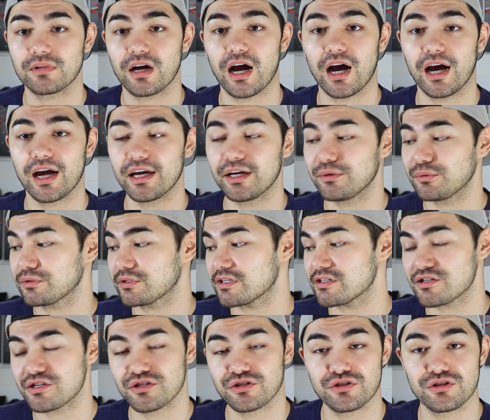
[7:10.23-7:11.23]
I
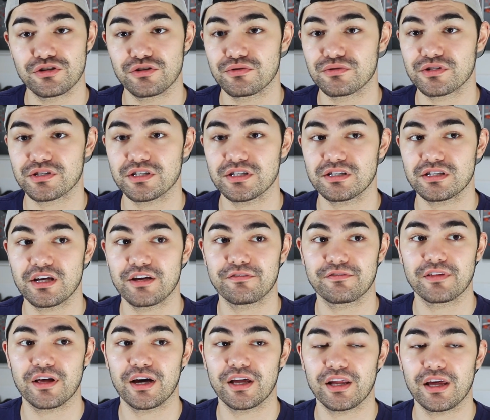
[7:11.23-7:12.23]
continue to use it,
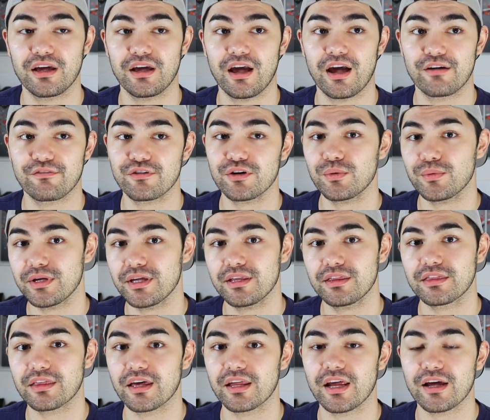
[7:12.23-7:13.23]
if not every
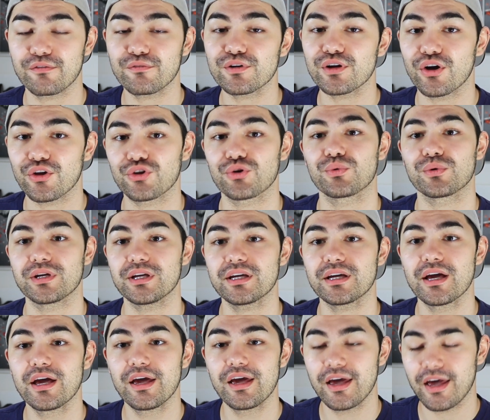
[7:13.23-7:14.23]
week, then every other week.